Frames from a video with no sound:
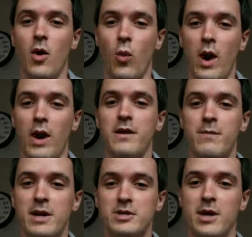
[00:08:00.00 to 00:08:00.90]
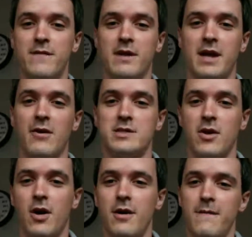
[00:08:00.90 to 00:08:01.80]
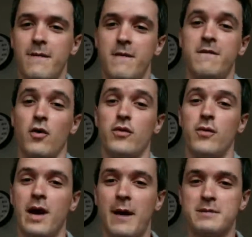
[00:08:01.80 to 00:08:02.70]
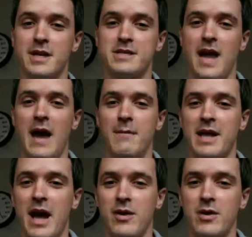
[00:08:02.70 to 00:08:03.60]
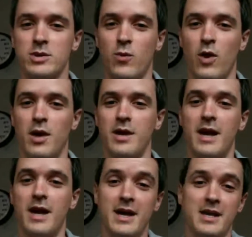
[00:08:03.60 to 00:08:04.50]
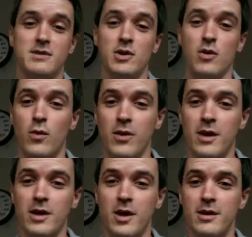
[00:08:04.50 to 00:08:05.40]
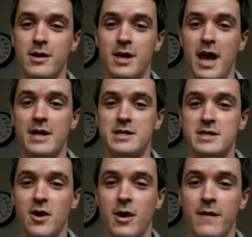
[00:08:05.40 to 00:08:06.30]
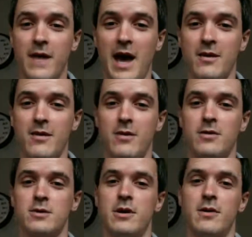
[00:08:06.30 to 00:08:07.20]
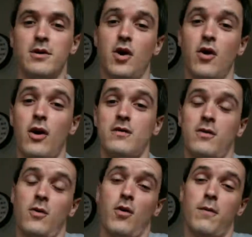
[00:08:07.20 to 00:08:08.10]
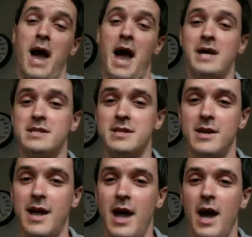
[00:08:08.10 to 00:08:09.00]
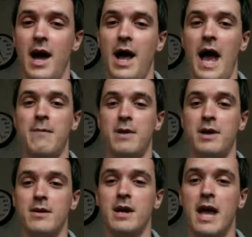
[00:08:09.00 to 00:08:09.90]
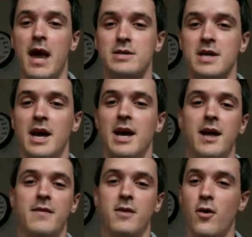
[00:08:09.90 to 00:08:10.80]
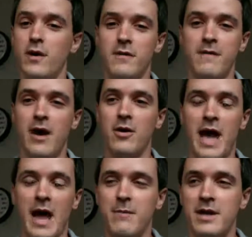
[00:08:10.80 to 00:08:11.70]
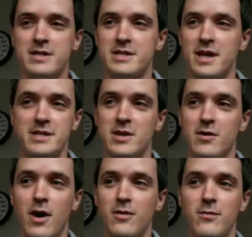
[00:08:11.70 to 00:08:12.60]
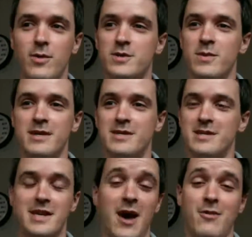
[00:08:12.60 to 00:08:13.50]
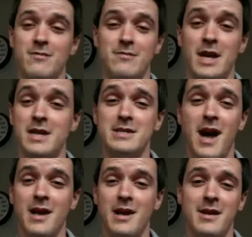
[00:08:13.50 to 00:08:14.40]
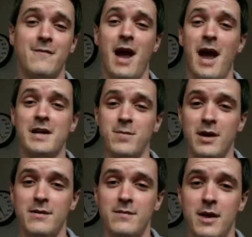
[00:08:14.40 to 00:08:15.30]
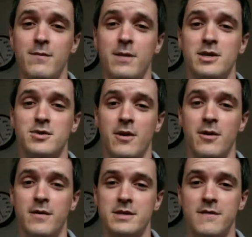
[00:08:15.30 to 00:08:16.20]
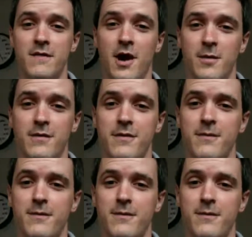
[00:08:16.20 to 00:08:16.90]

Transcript: where the administrative accounts are, filtering objects to adminCount equals 1 gives you a really good head start on that. Those are either current or past admin accounts. The only other value can be is 0, which means this account is not and never has been an administrator in this environment.